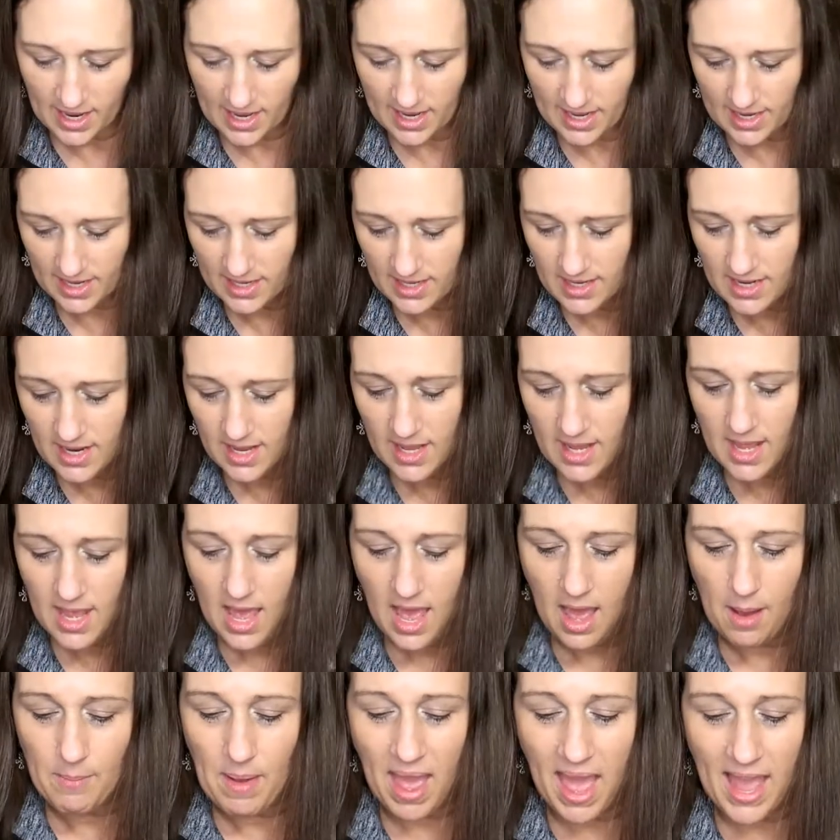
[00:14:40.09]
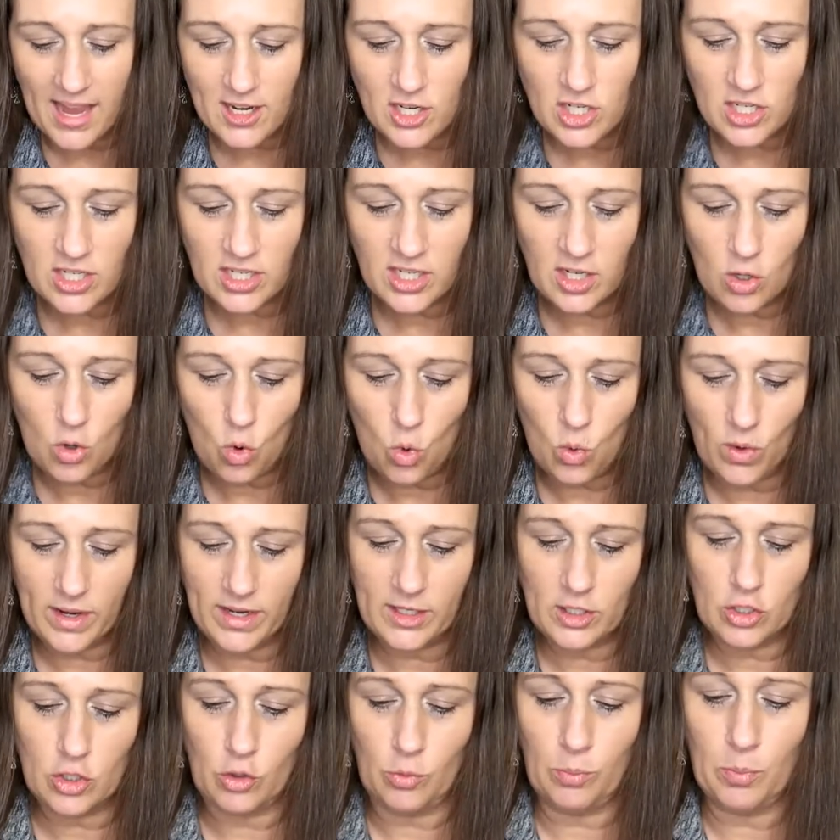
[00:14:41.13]
I'm actually
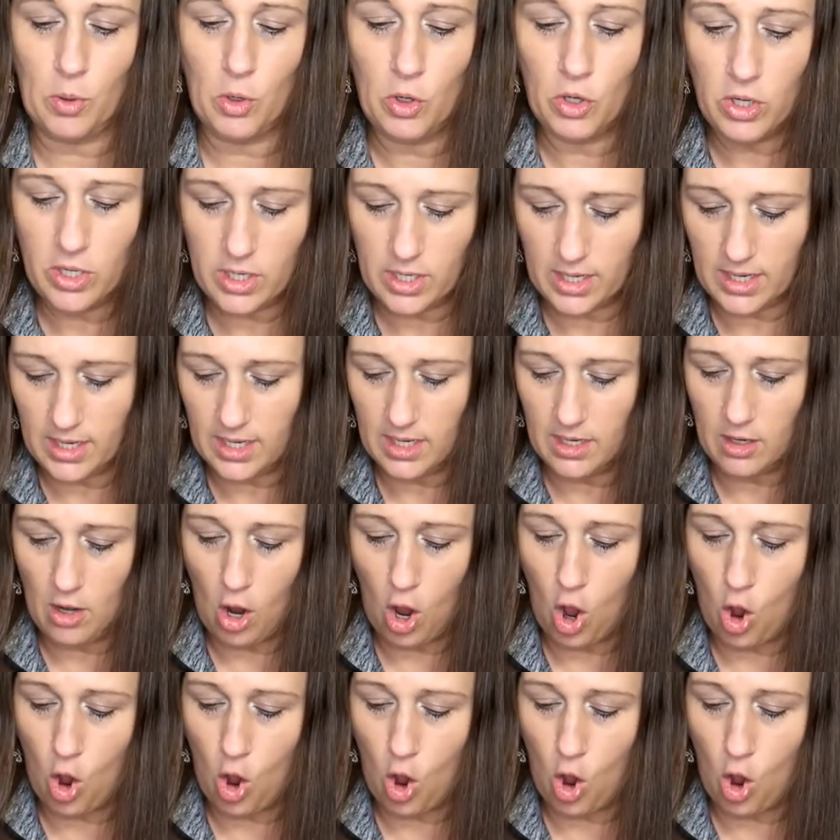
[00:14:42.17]
going to put it,